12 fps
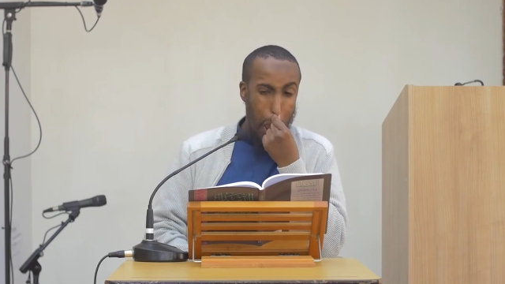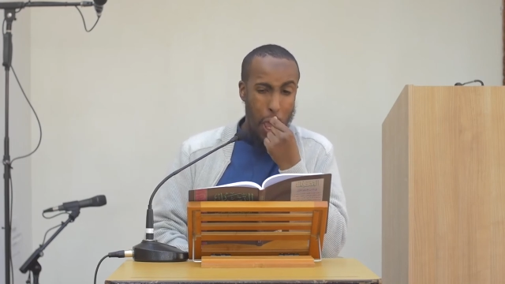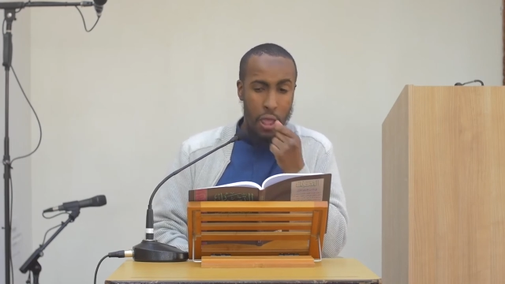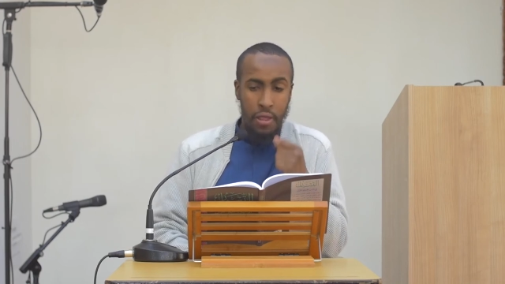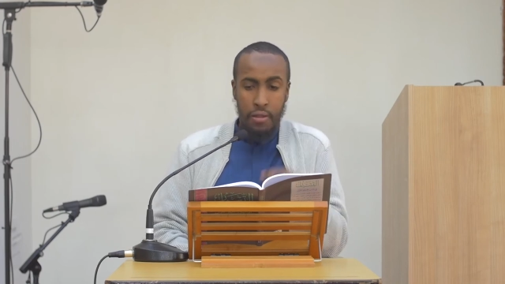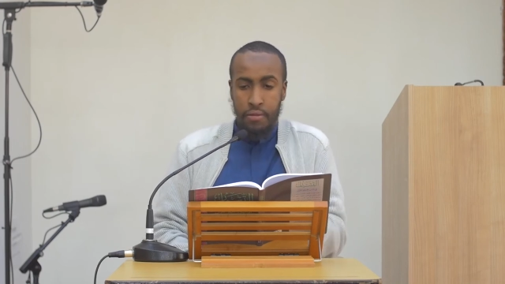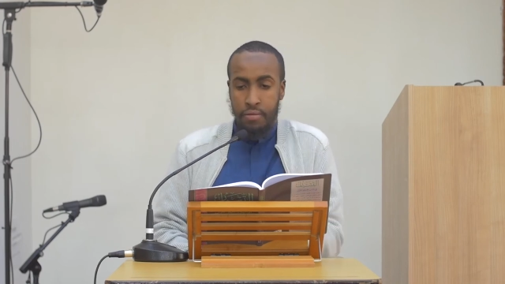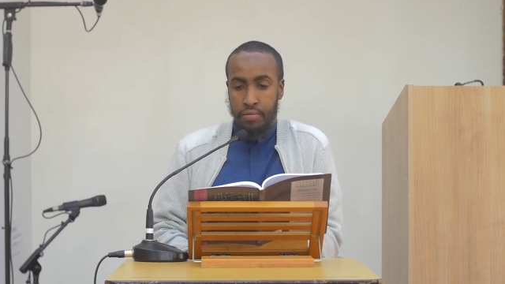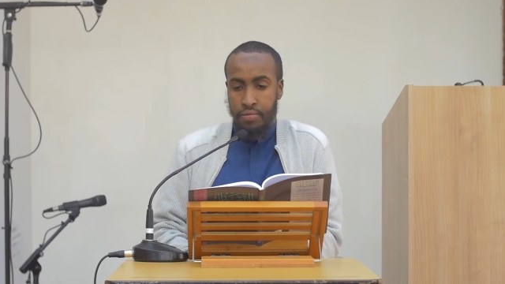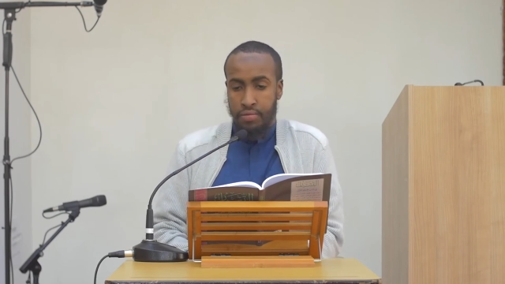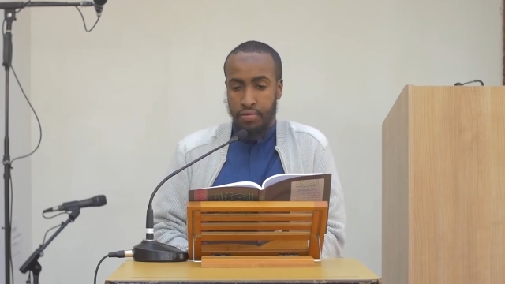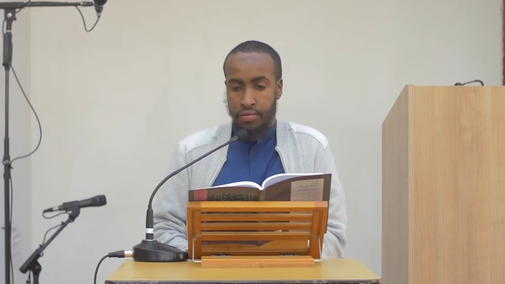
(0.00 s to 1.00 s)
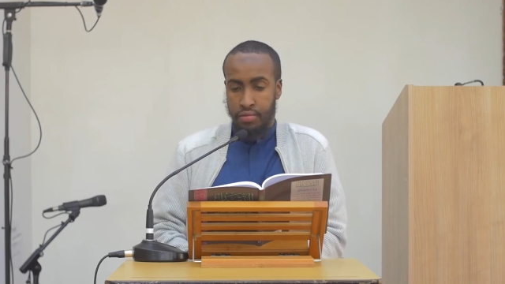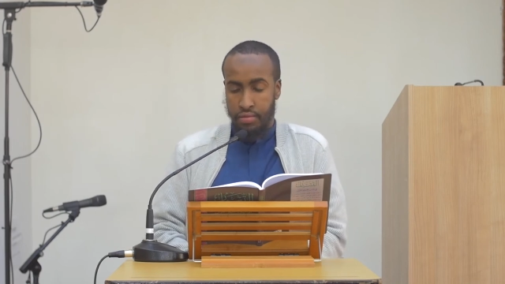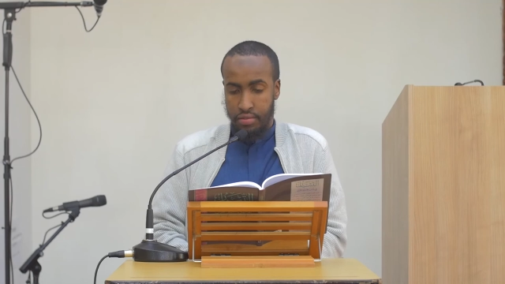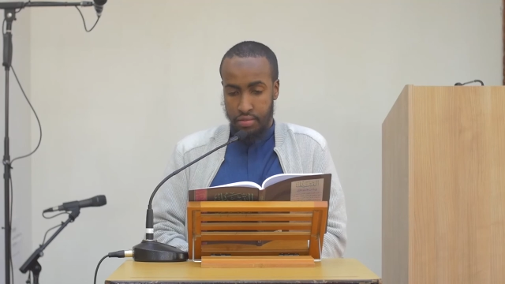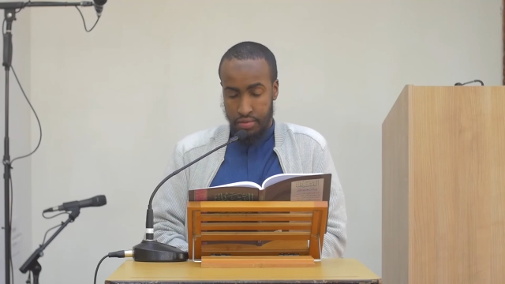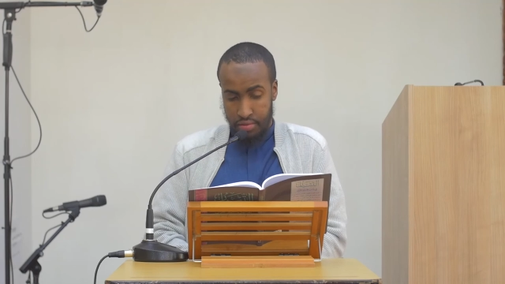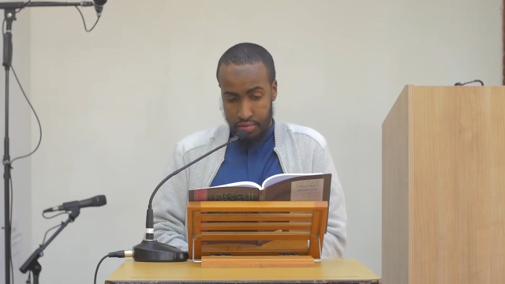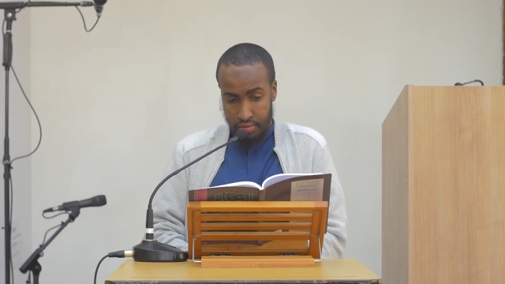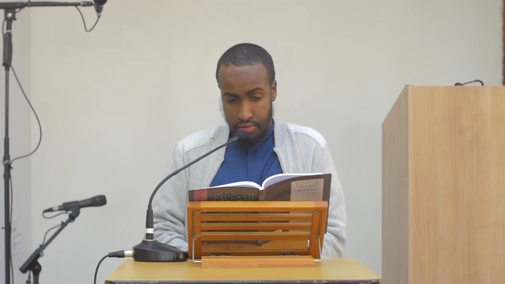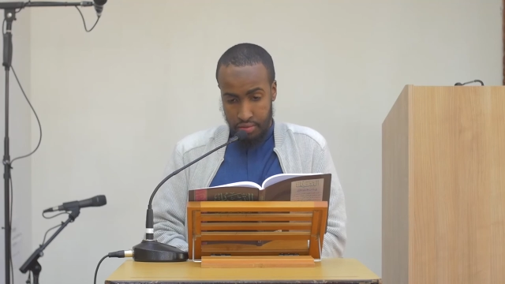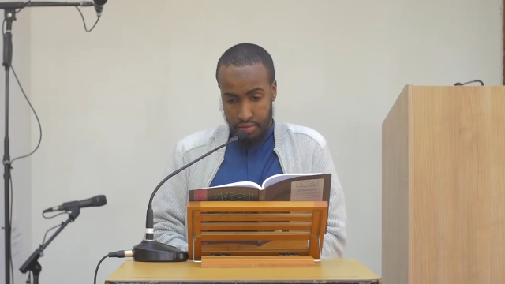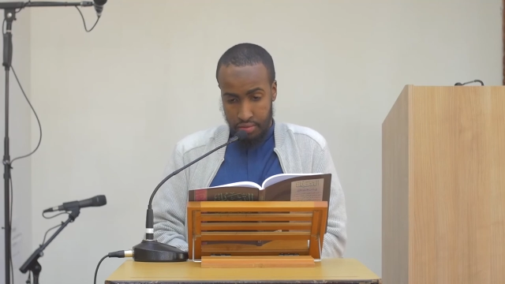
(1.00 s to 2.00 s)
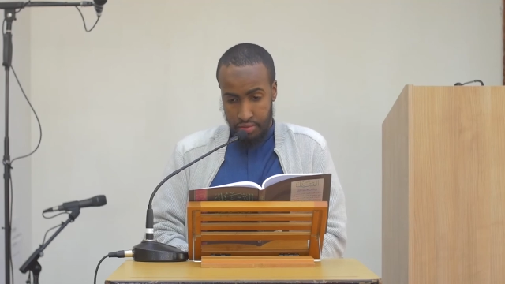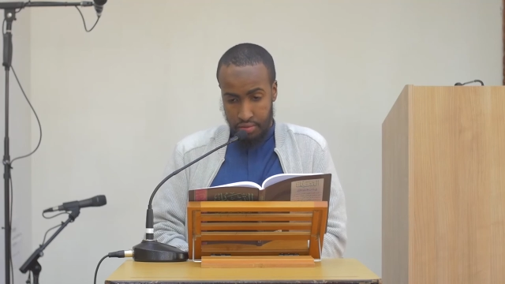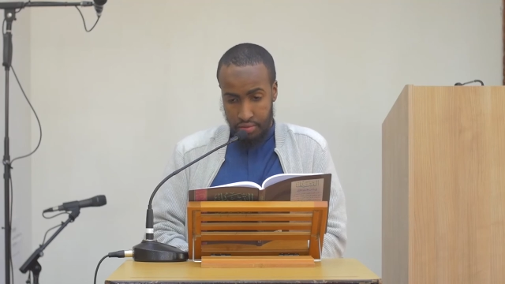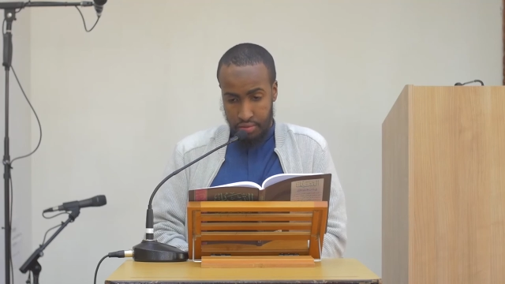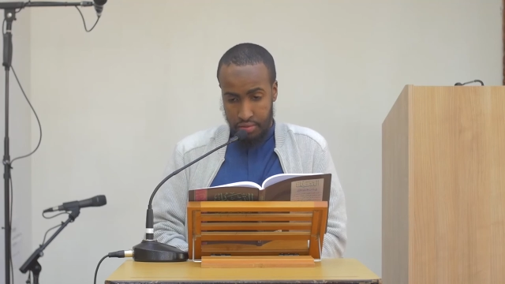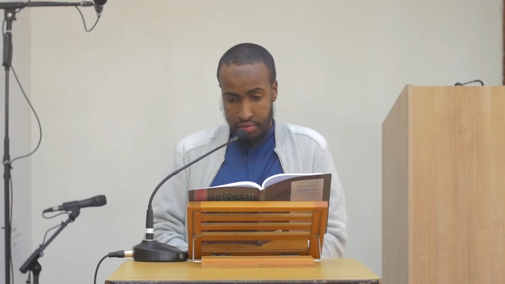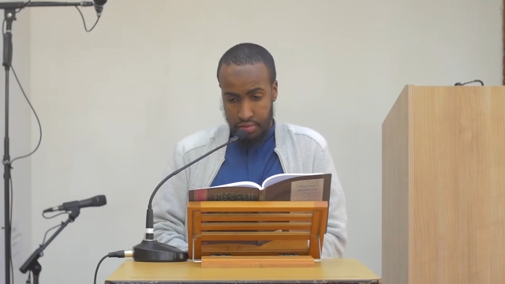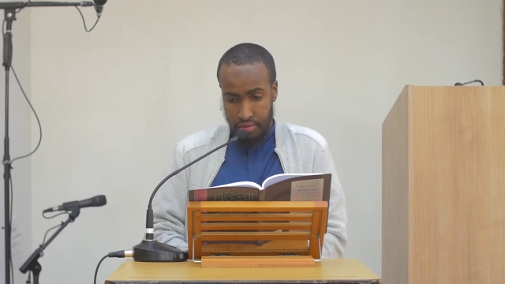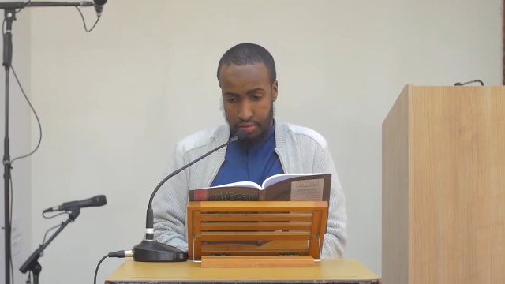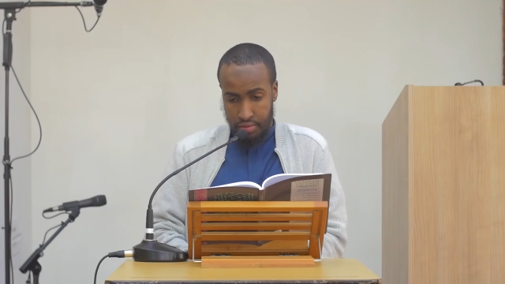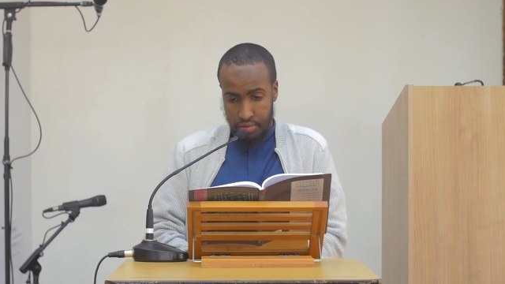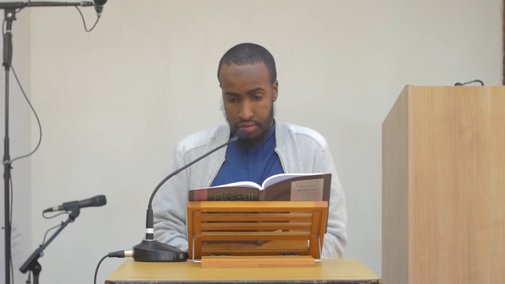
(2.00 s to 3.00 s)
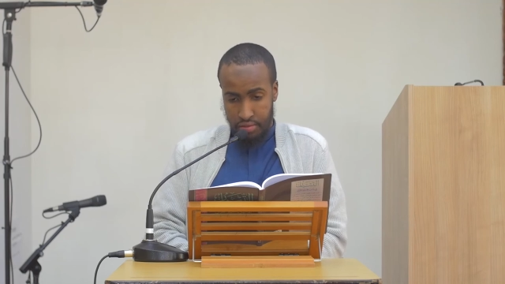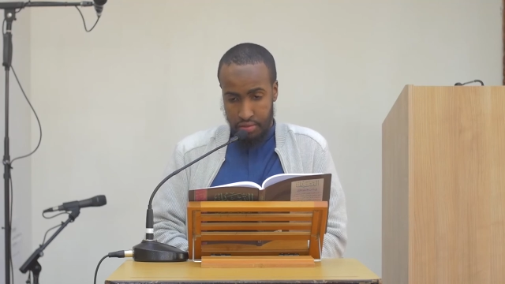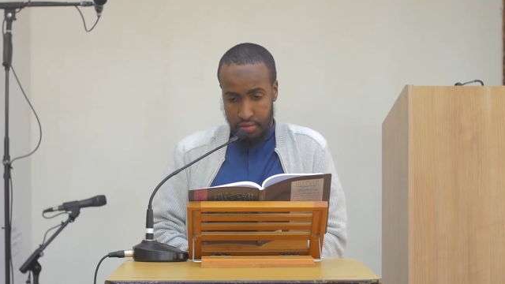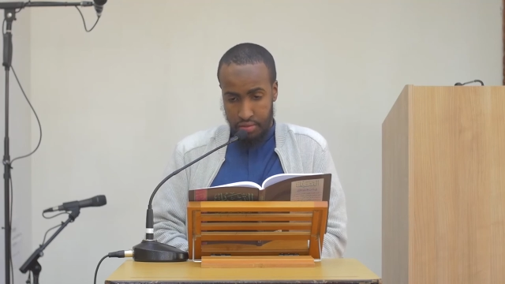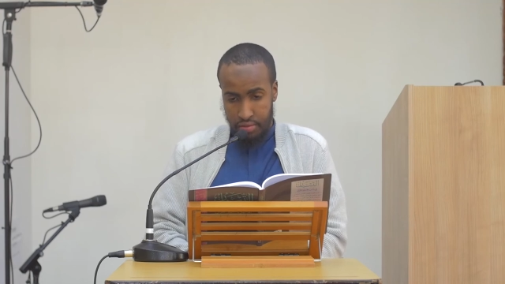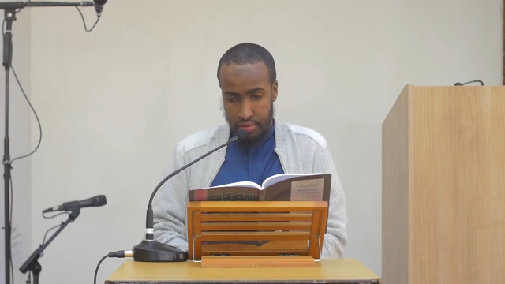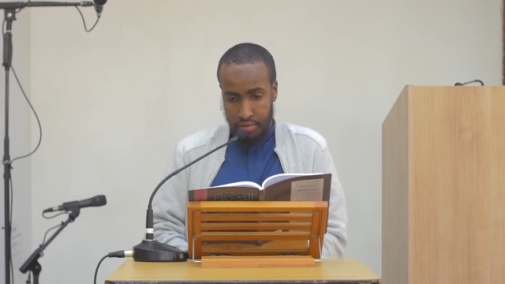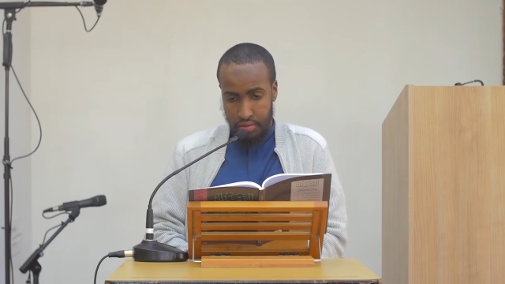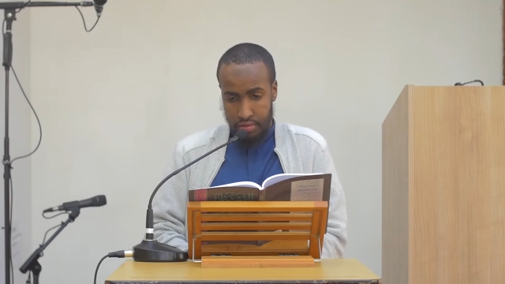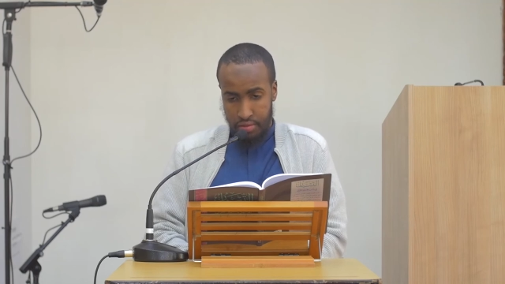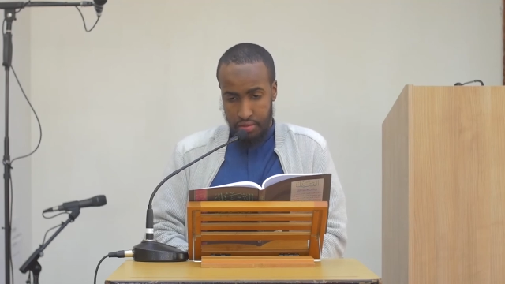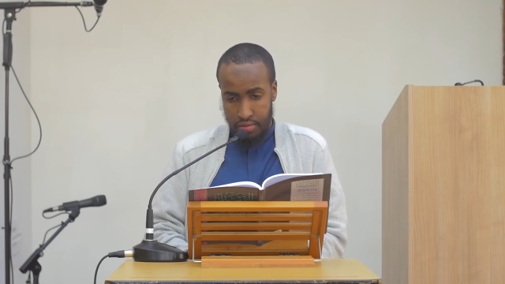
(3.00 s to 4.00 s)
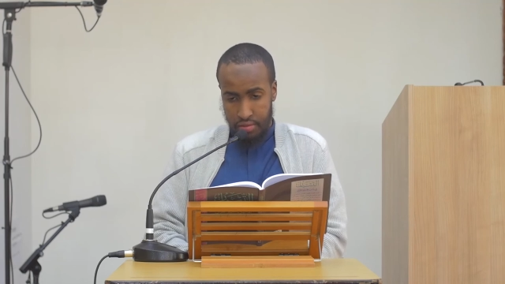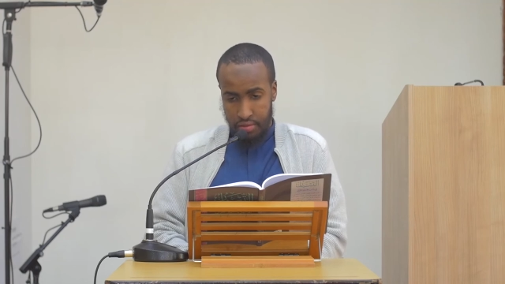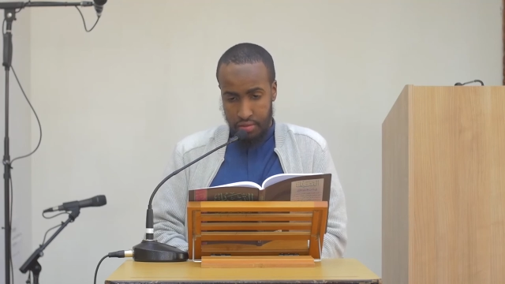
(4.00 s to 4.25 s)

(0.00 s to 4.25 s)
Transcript: (no one is talking)